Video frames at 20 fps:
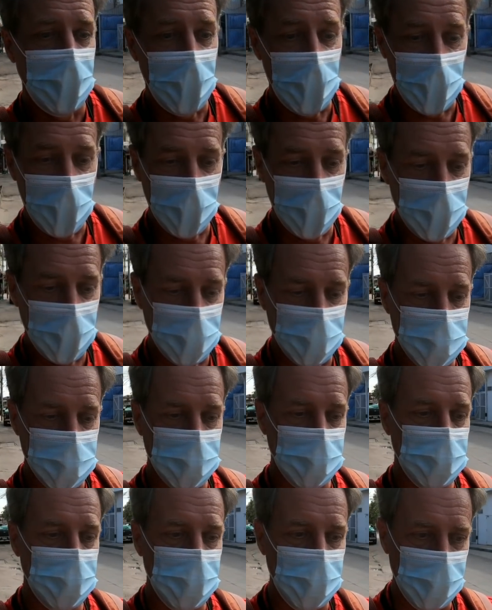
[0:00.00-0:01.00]
And
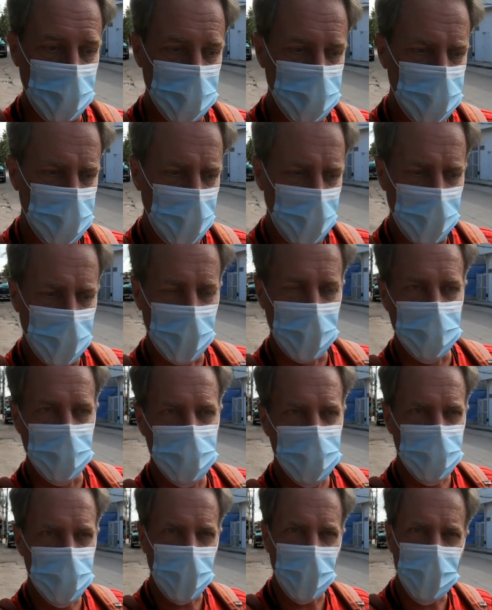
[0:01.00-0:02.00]
there's no
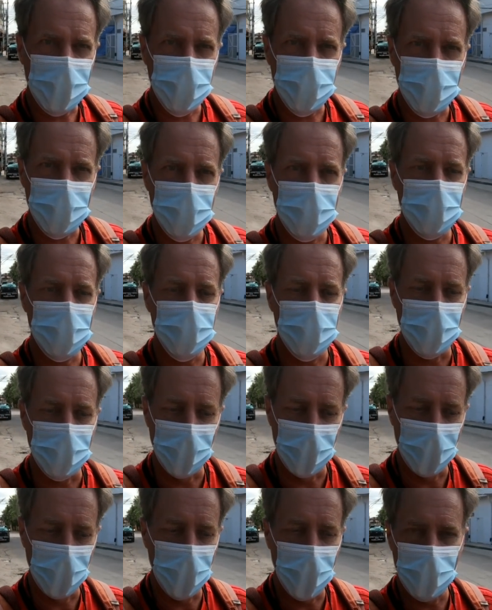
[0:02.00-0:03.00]
instructions
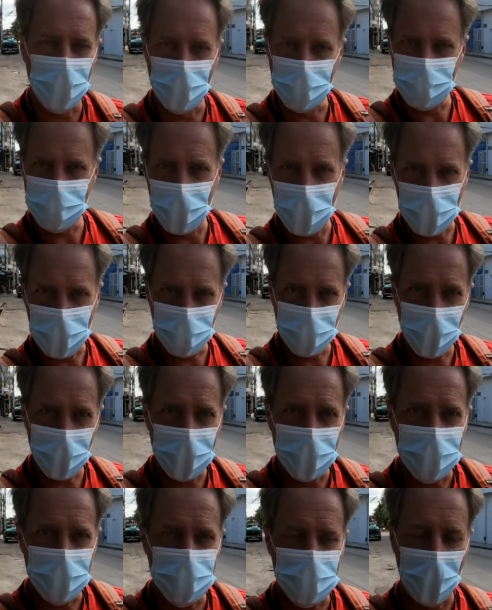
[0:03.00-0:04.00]
about what will take
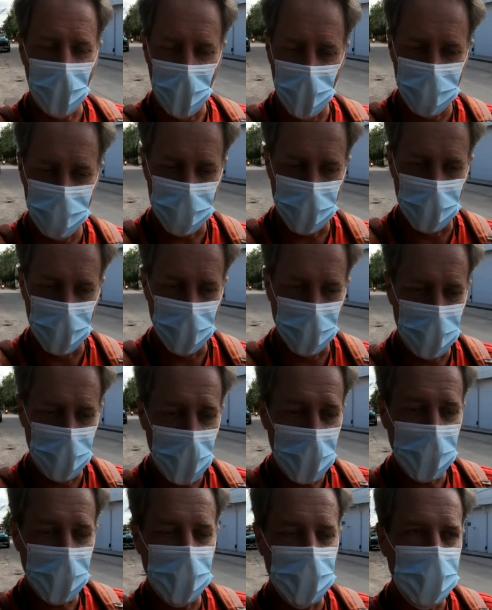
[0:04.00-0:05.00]
place after you
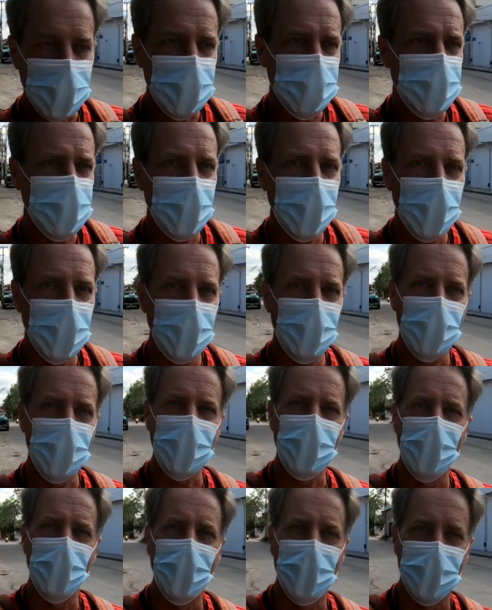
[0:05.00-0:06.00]
pay, and you just kind of have
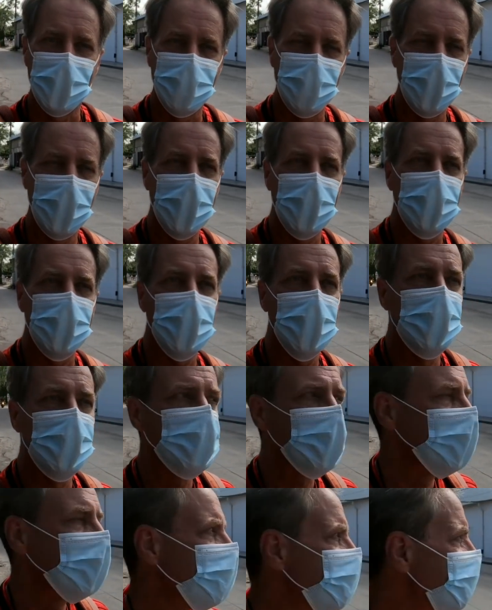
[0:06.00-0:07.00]
to go on faith.
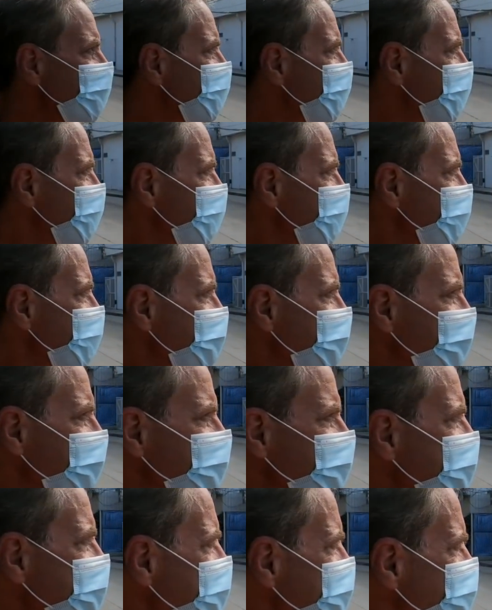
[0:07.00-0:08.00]

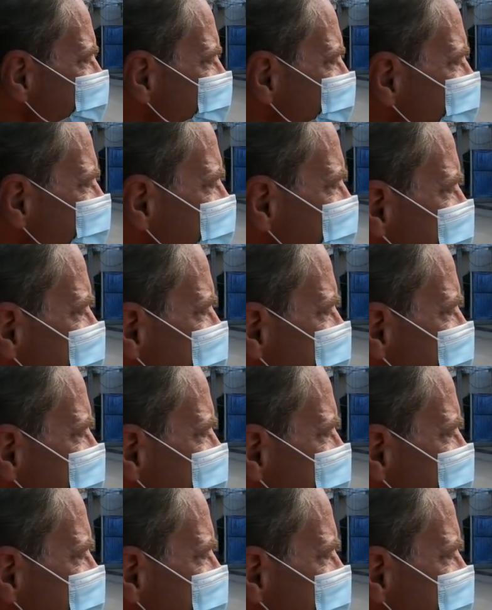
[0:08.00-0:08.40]
And I had all